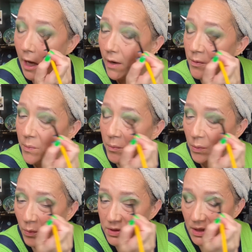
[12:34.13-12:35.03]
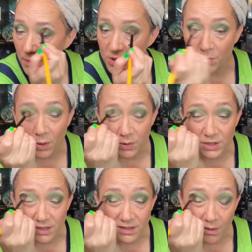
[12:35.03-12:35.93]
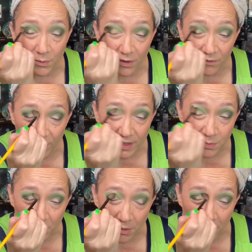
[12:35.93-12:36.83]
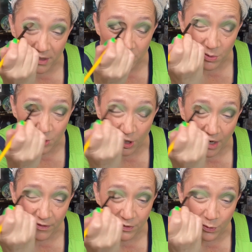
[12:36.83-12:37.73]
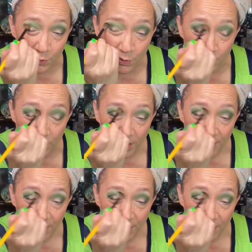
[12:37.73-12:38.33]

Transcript: I remember one time she posted something on Facebook about she was driving through